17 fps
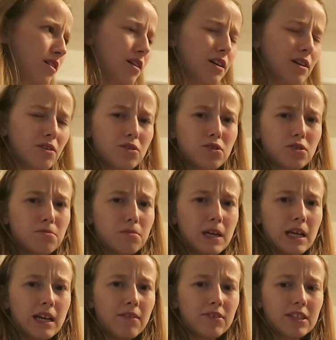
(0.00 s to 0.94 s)
it just
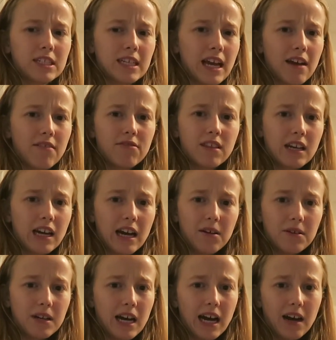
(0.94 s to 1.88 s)
mean having to get everything
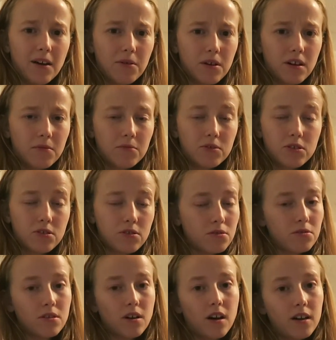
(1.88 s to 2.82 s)
out now and I'm just
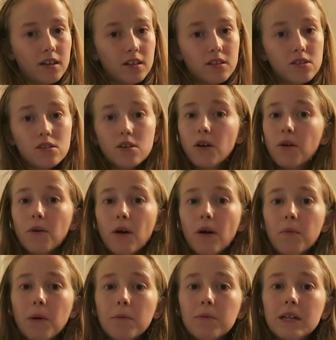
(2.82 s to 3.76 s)
too tired, so
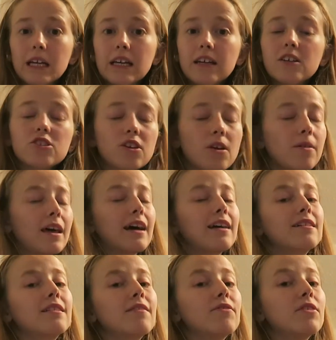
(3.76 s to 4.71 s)
I'll probably show
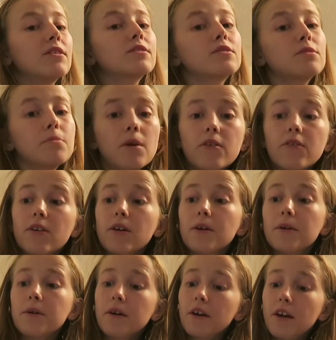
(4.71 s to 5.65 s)
that in the vlog
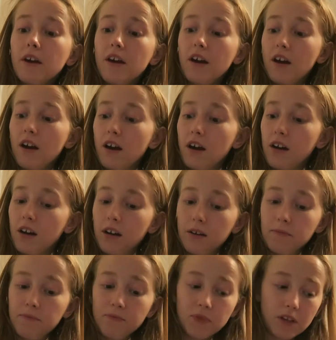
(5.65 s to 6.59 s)
tomorrow.
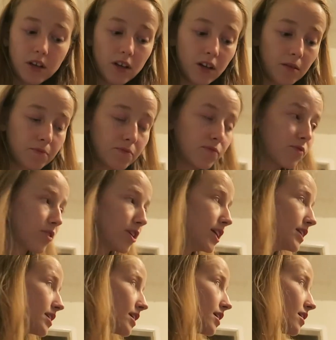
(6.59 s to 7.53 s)
I'm
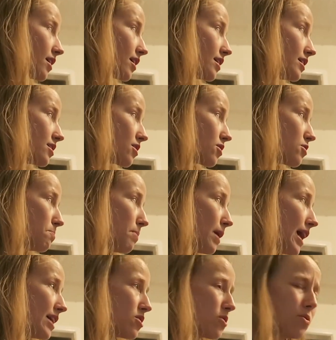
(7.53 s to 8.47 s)
freezing, I need to go to
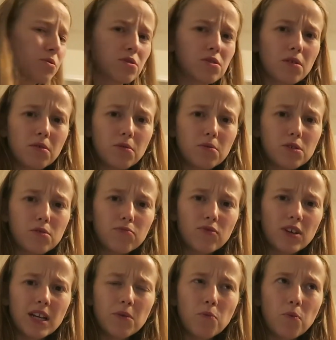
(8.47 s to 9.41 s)
bed. Also, there was some
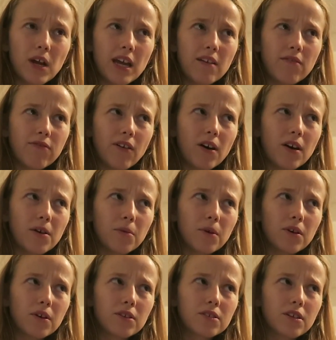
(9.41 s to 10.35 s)
really weird
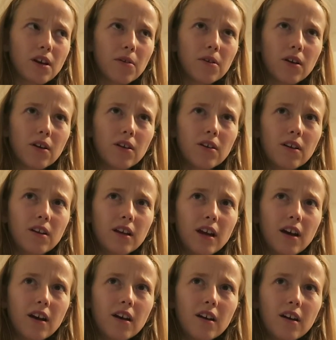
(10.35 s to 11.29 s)
fireworks going on
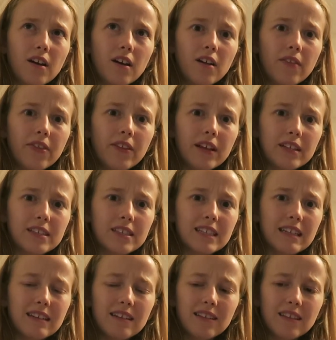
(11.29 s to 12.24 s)
earlier.
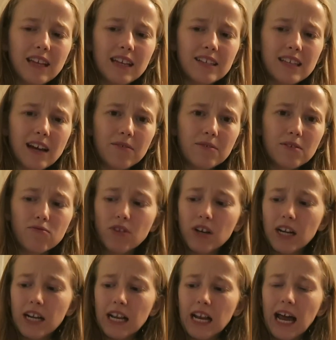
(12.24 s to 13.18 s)
They sounded
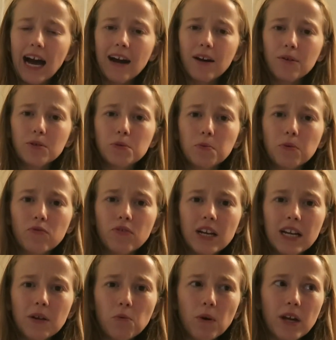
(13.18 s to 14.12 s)
really loud but
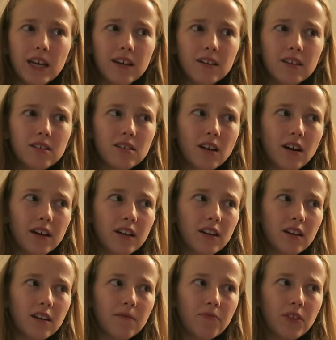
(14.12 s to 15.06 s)
really weird,
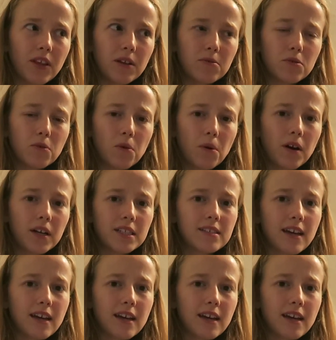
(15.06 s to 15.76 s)
like it was quite